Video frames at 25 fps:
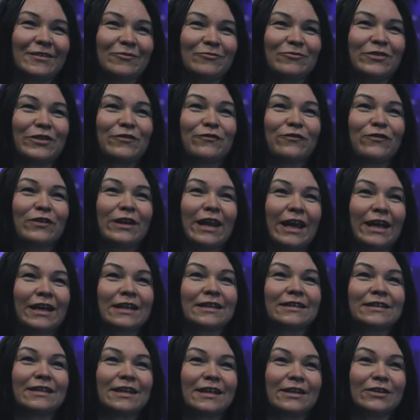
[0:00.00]

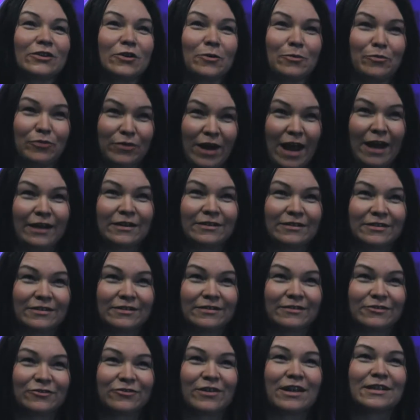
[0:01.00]
reflecting the brand
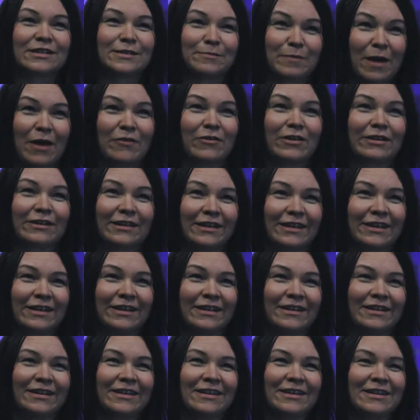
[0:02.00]
transparently.
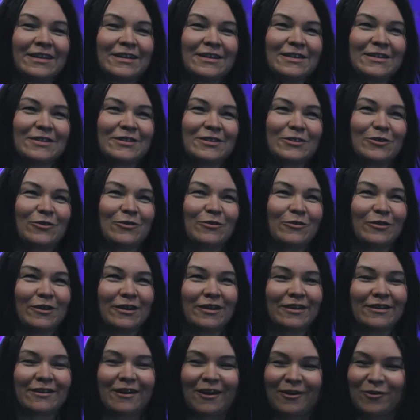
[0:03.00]
So
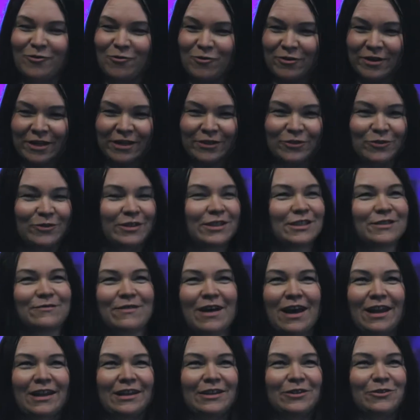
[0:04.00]
according to its
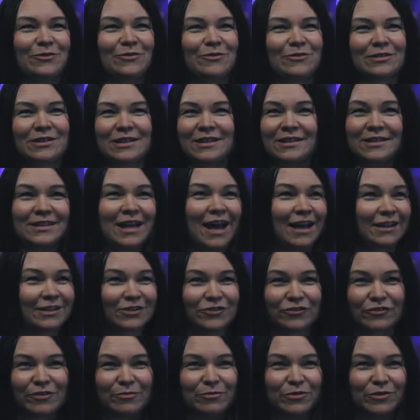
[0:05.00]
values, its
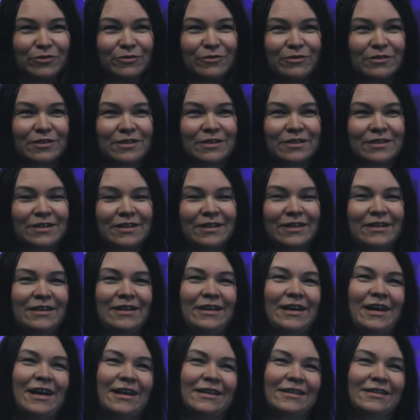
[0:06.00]
attributes,
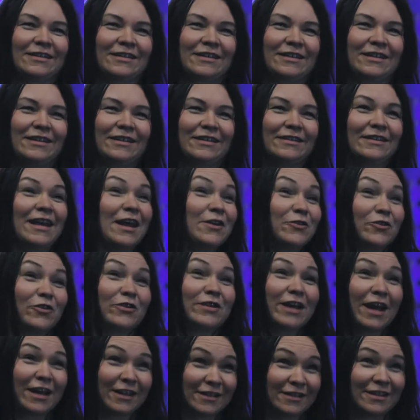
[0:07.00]
and then
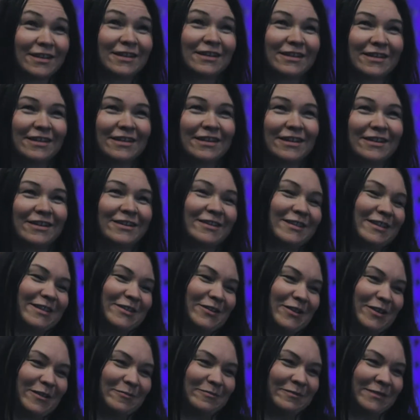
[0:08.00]
connected in
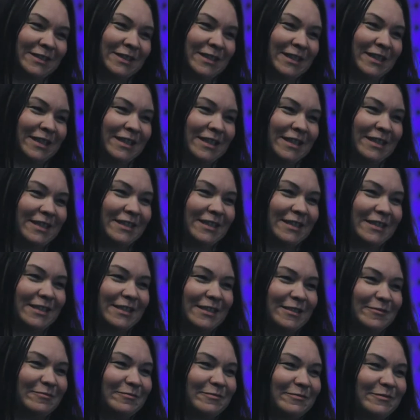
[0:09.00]
a
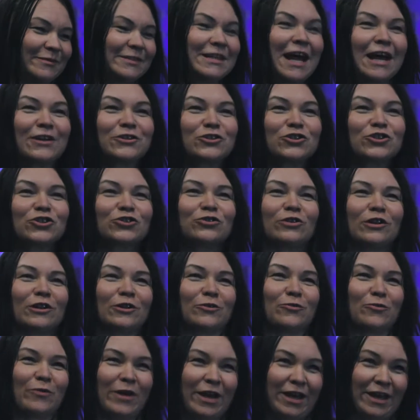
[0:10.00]

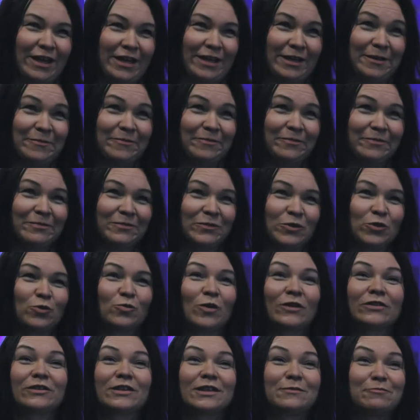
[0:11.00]
natural way to
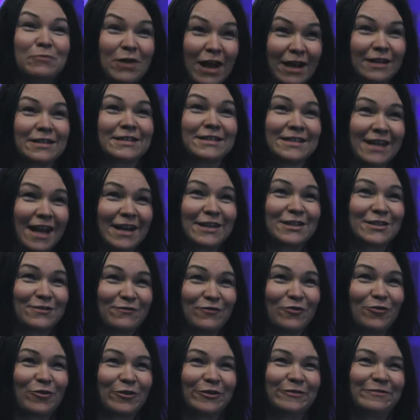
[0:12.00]
what the brand stands
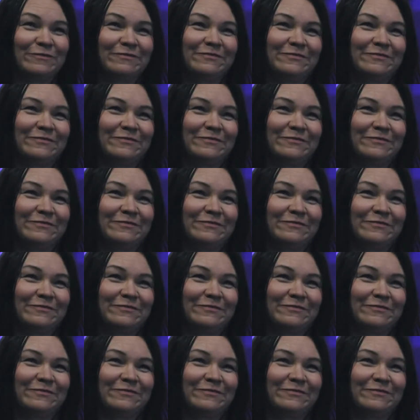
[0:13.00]
for.